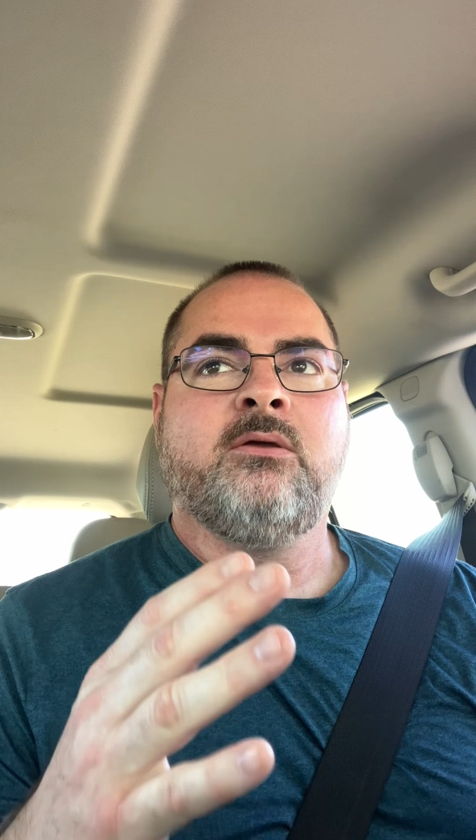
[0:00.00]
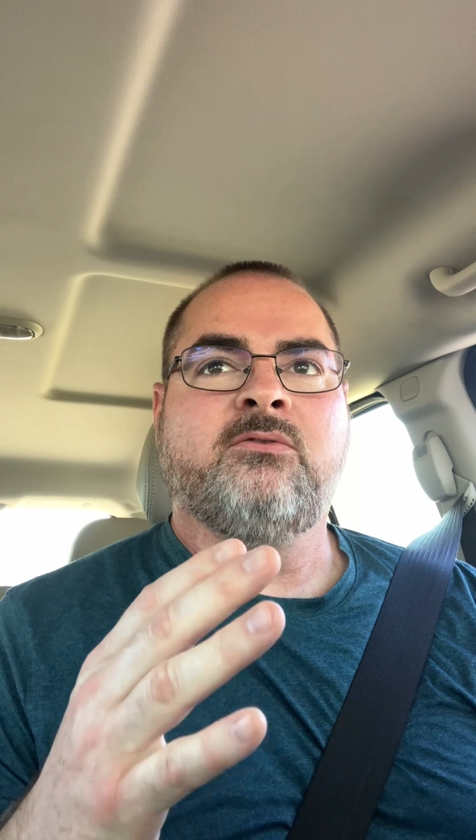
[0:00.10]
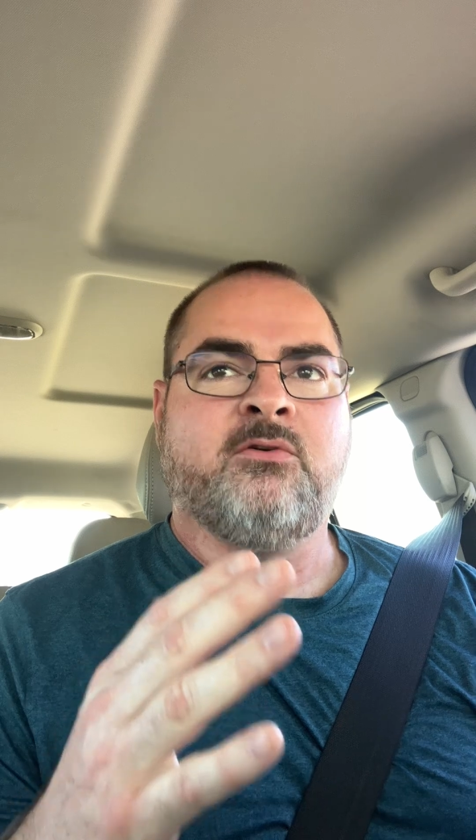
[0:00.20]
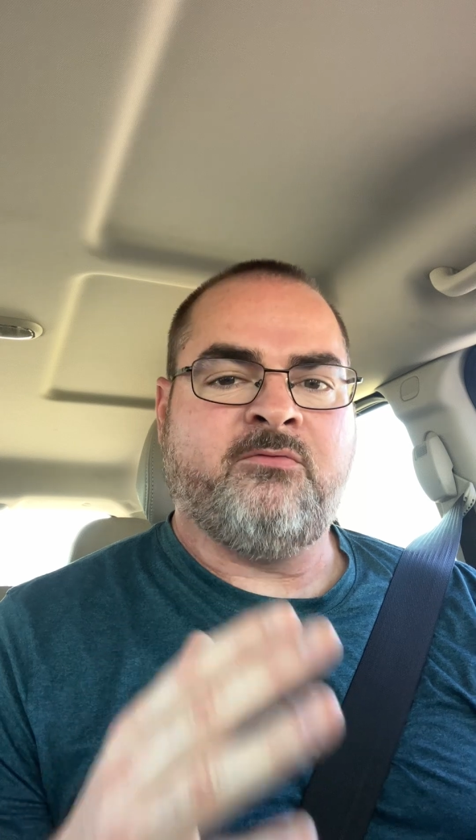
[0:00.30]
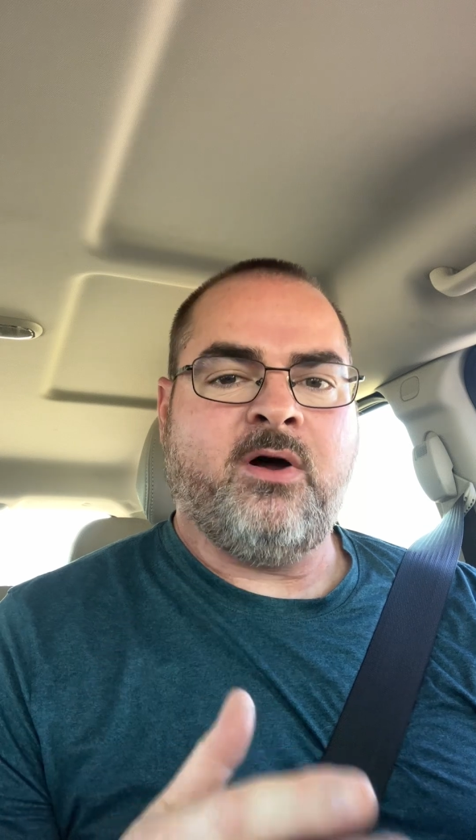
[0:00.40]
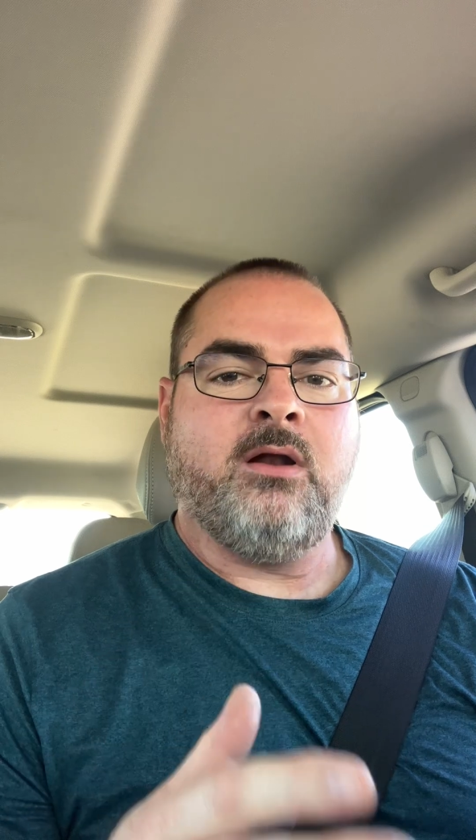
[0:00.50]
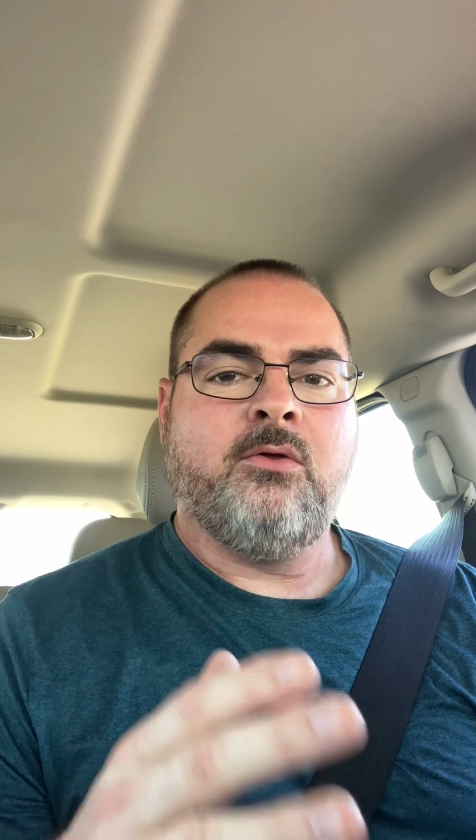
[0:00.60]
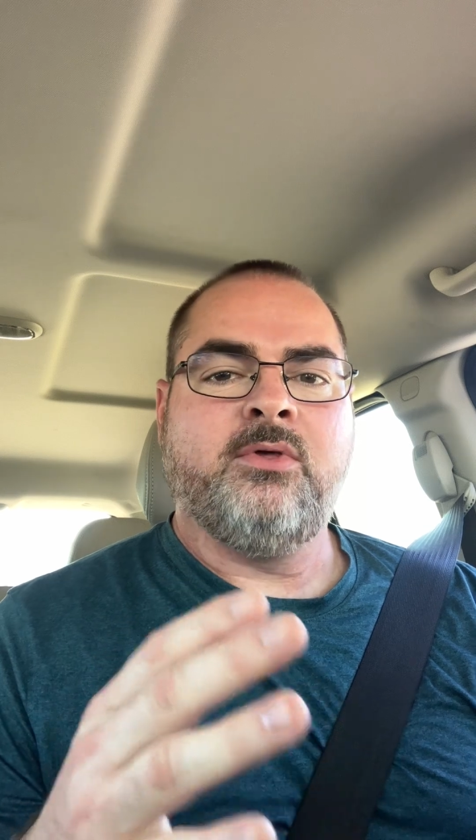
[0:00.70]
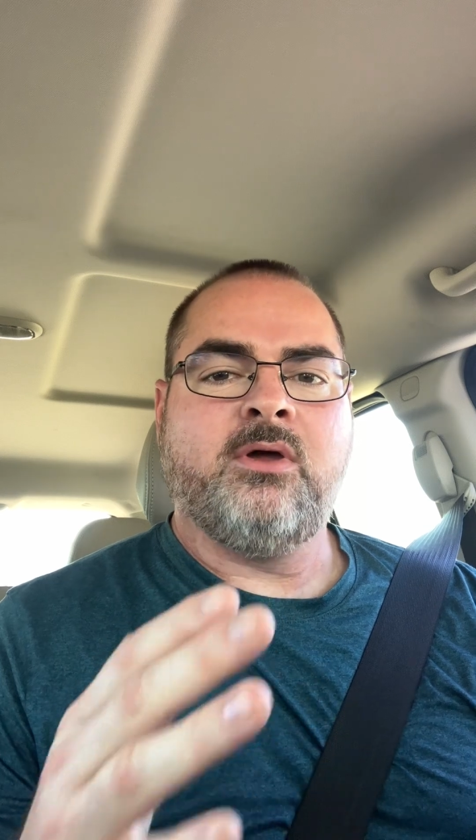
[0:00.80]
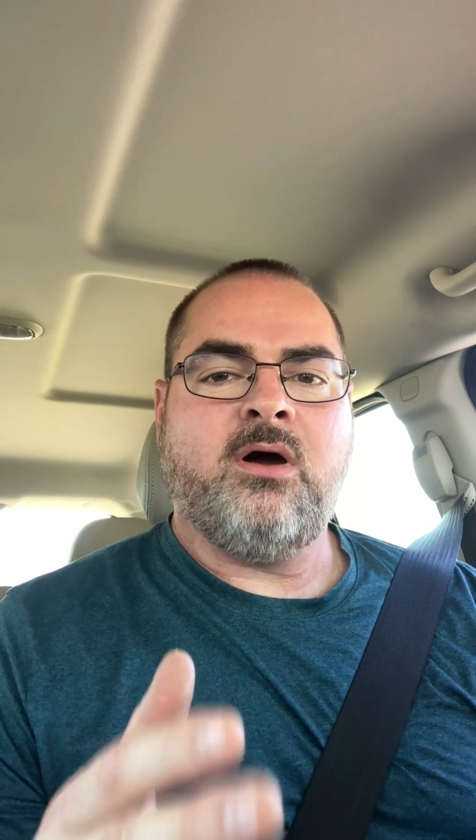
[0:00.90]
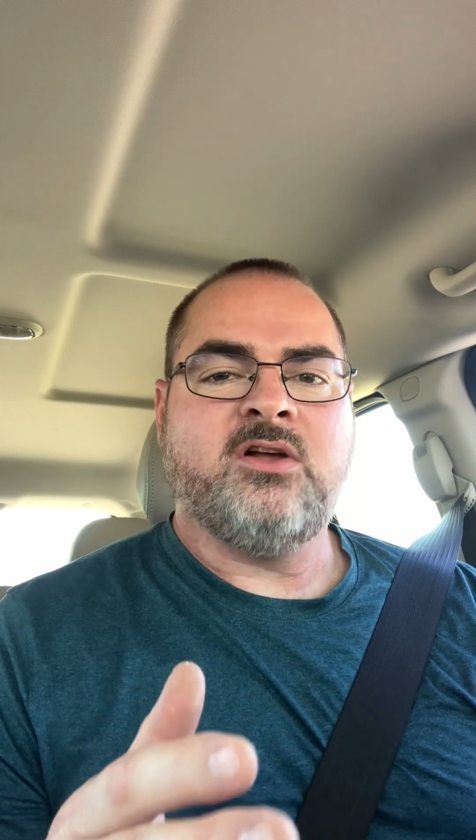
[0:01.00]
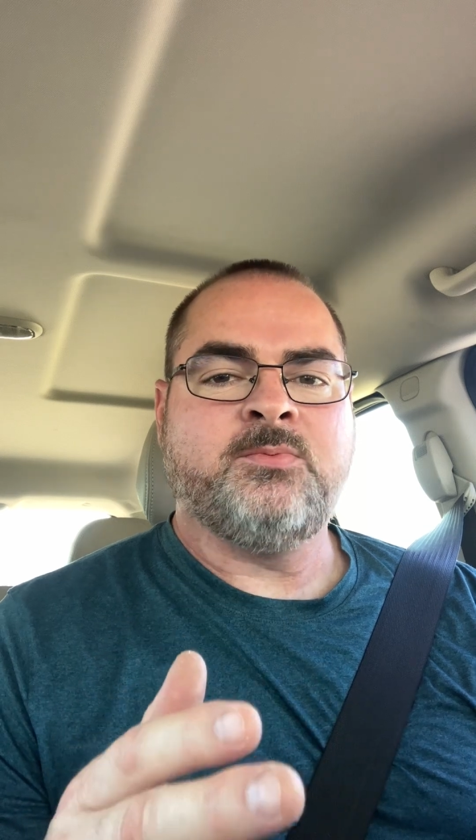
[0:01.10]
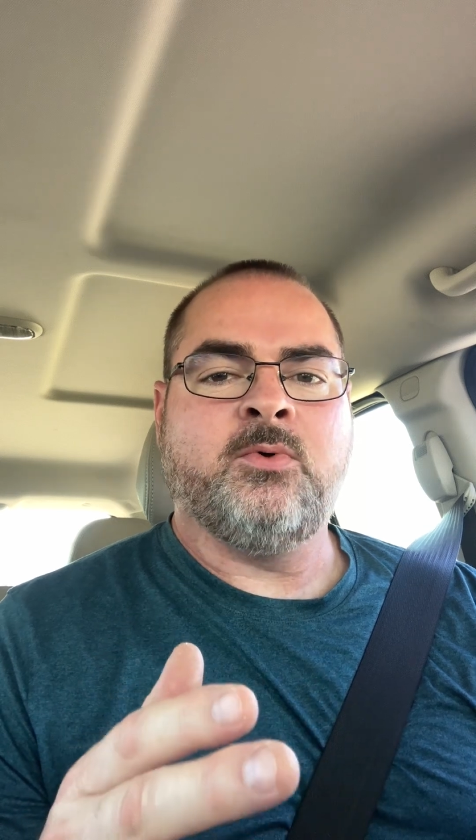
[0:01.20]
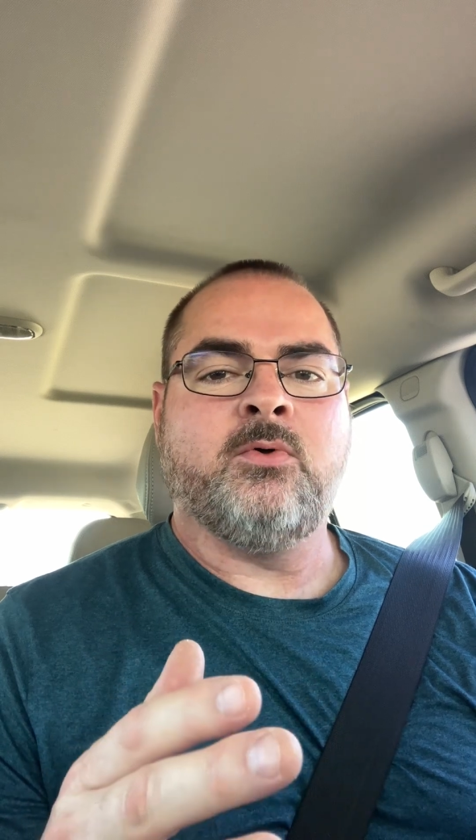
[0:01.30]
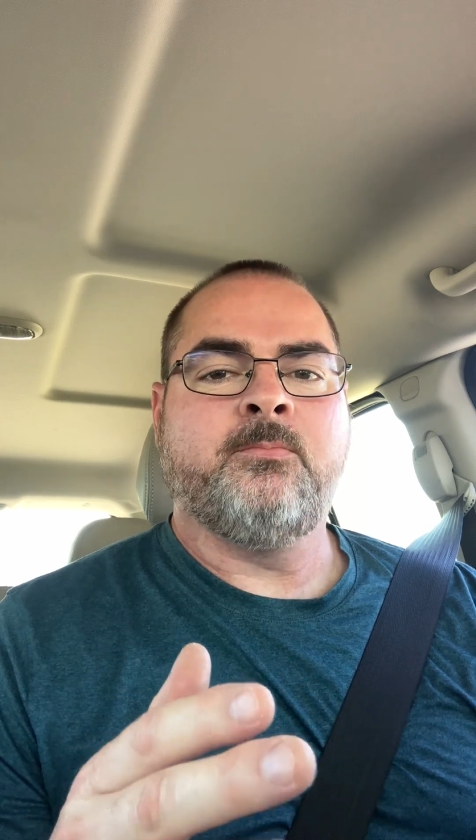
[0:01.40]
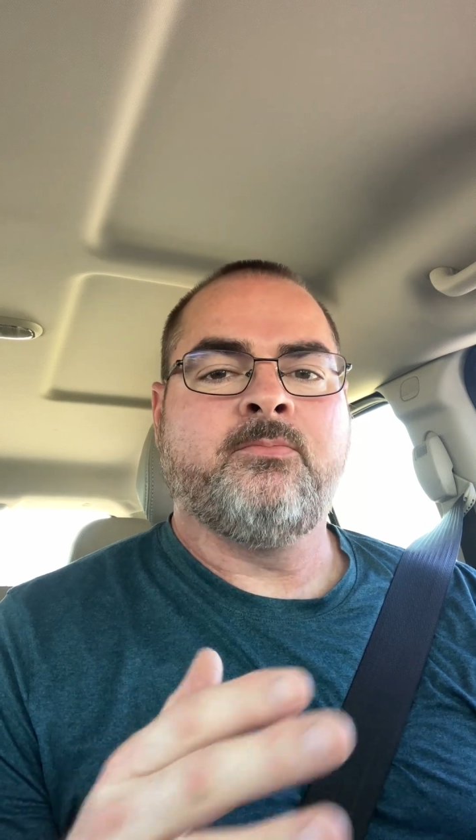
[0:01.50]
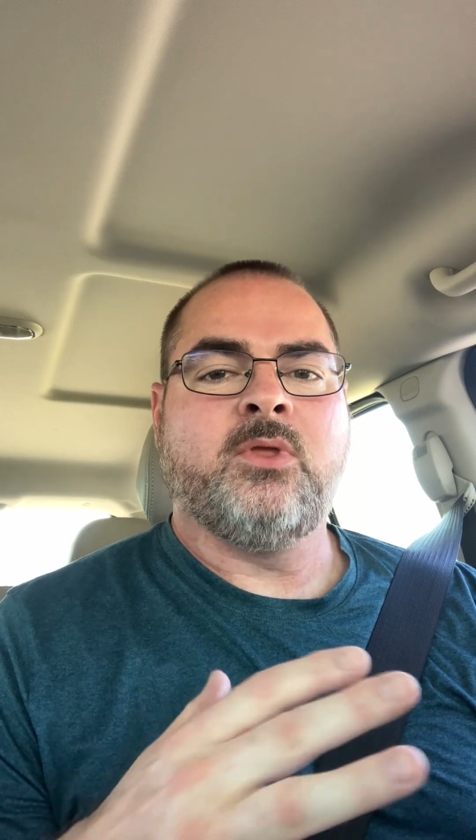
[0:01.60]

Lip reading: to follow the gospel